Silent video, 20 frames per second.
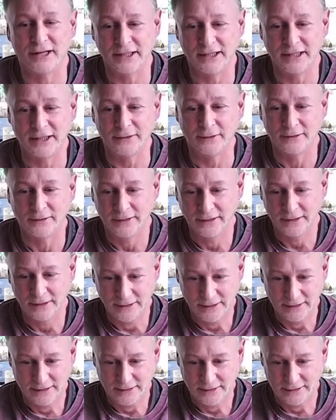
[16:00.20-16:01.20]
ready, and
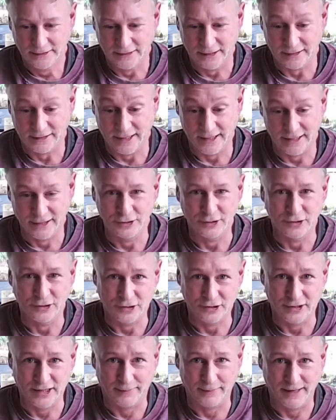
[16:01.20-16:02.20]
again you
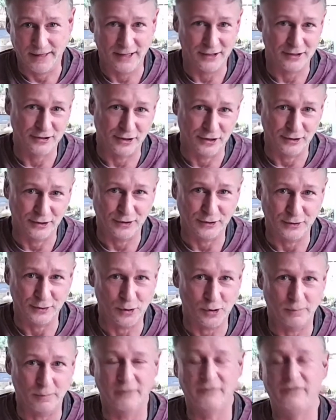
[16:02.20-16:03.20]
step outside the
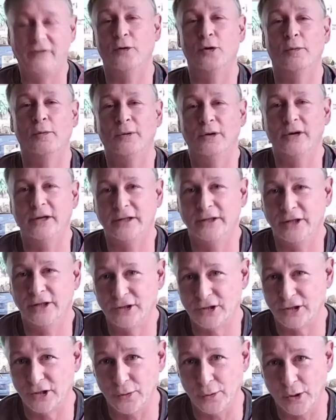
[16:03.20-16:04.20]
door before putting
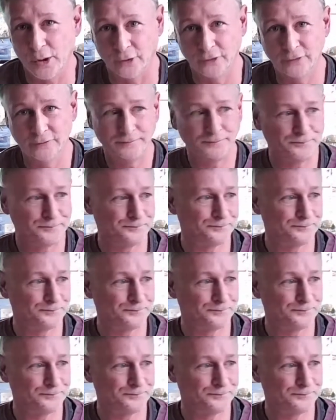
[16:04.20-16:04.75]
your suit on.